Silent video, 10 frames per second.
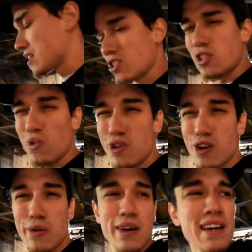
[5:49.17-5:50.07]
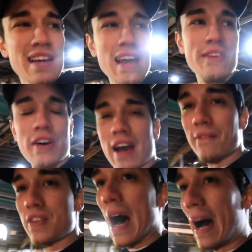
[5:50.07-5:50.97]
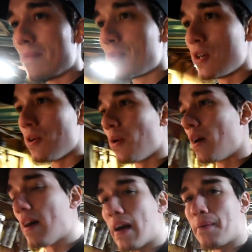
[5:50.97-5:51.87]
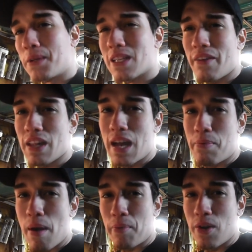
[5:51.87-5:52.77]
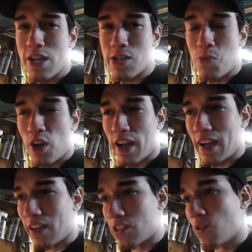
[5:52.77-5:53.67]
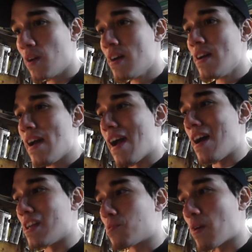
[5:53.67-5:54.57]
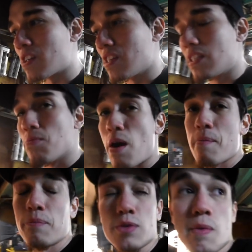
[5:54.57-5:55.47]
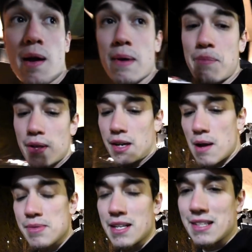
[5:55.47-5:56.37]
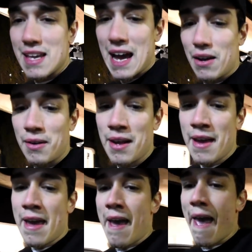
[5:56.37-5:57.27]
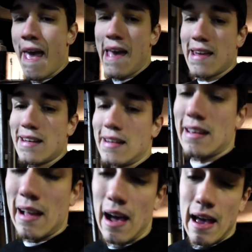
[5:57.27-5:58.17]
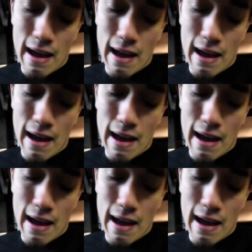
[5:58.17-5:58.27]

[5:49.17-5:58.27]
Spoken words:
I just don't know if I have time to, because I have a lot of preparation work I gotta do. And especially tomorrow my brother comes into town and I